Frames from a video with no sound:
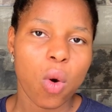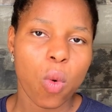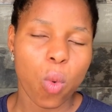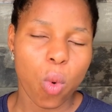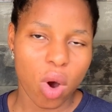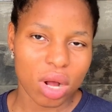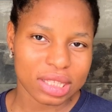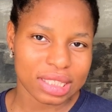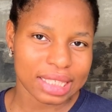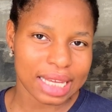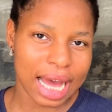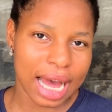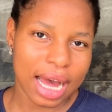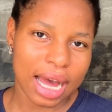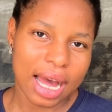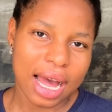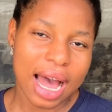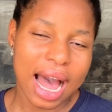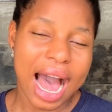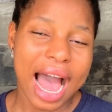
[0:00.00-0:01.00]
water.
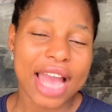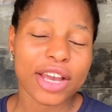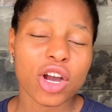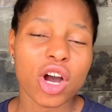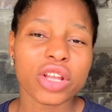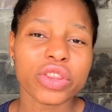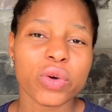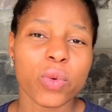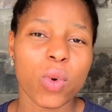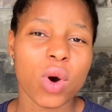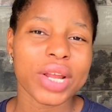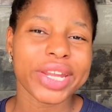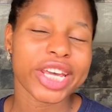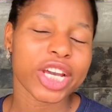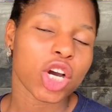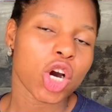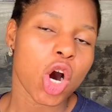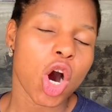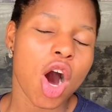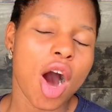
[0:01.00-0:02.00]
I got the one
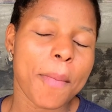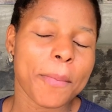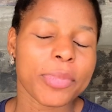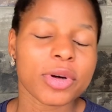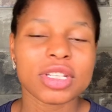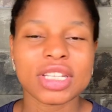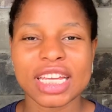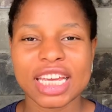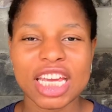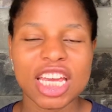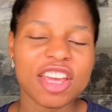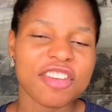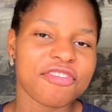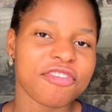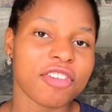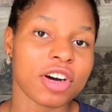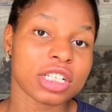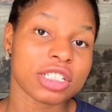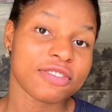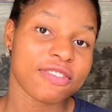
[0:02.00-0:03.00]
in cup, the
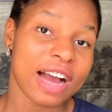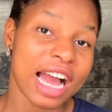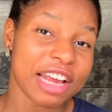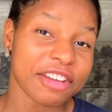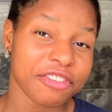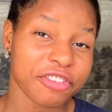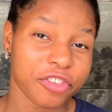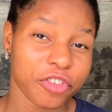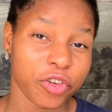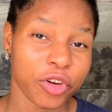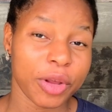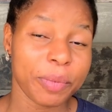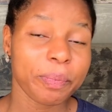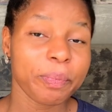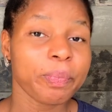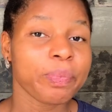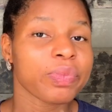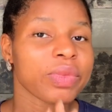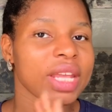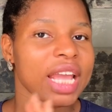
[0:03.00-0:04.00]
E45 cream
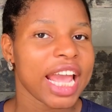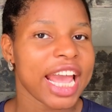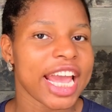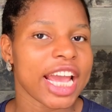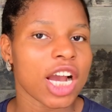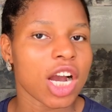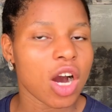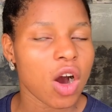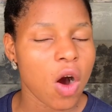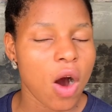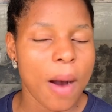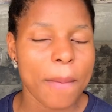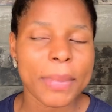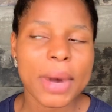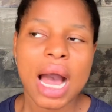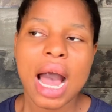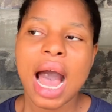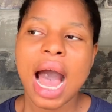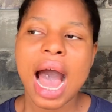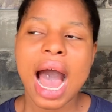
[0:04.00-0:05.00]
in cup,
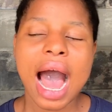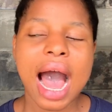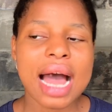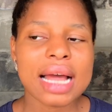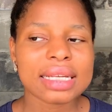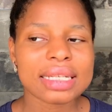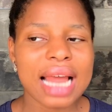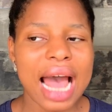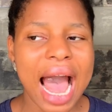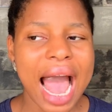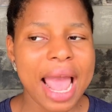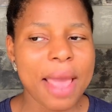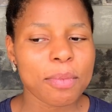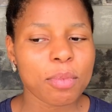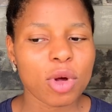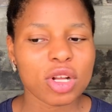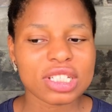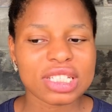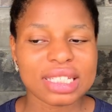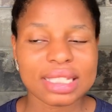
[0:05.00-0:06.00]
and I
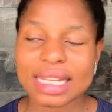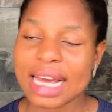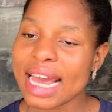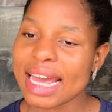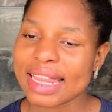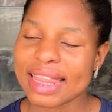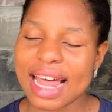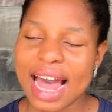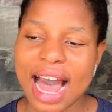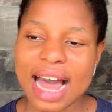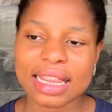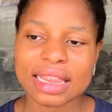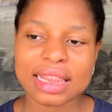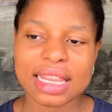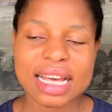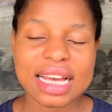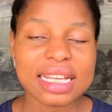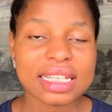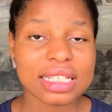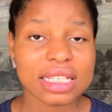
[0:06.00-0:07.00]
must say that
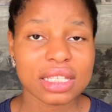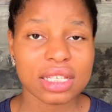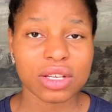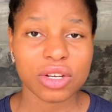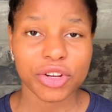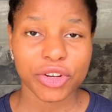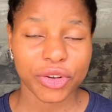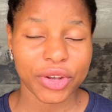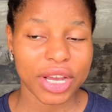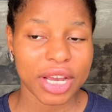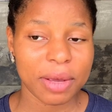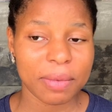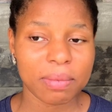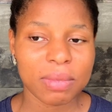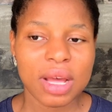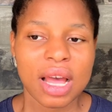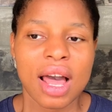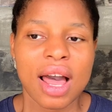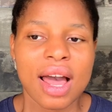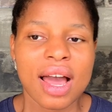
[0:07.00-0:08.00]
this cream
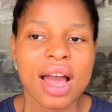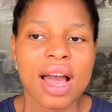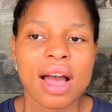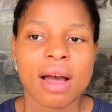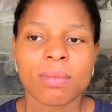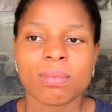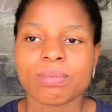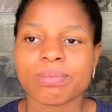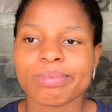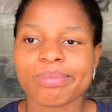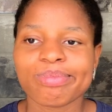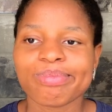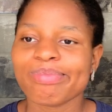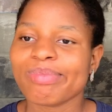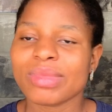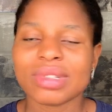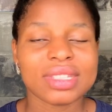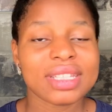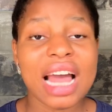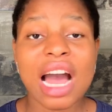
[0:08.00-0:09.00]

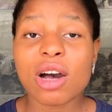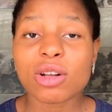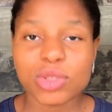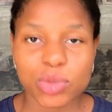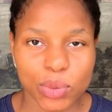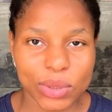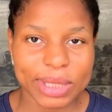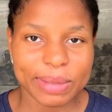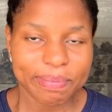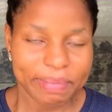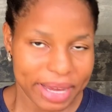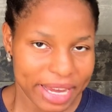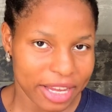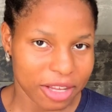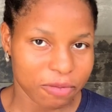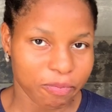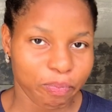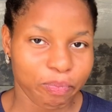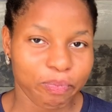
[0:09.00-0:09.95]
dealt with me,